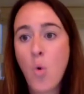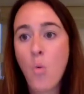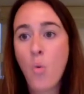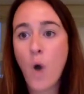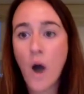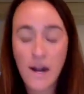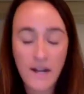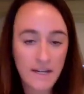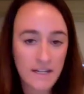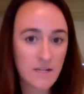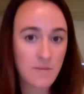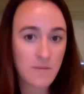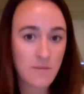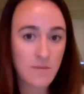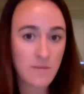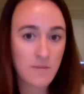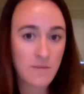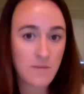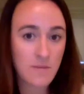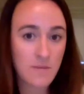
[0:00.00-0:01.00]
wanting to
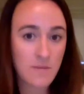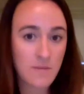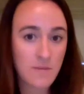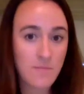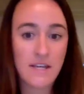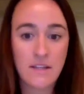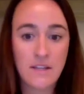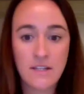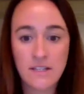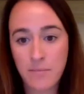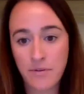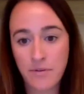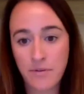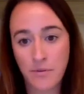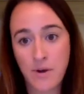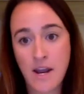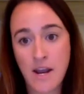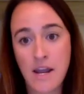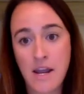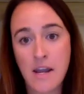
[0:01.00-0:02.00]
be in the top
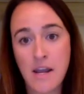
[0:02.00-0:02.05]
3.